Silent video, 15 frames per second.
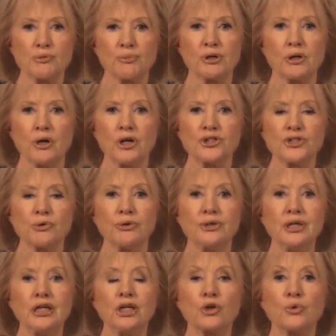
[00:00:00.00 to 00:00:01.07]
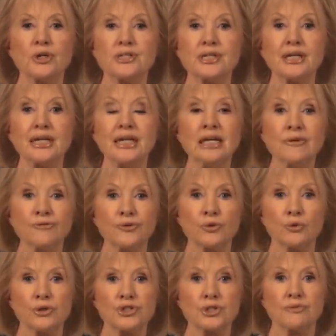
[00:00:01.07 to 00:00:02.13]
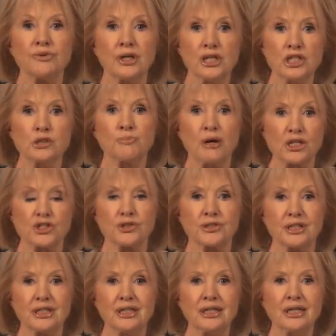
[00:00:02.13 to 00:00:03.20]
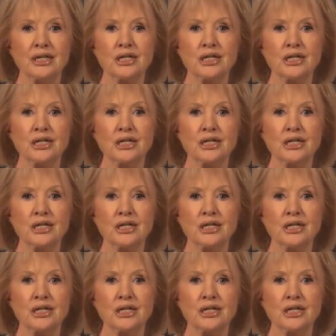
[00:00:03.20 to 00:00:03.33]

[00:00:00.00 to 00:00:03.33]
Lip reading: but also on the increasing influence of his specialty,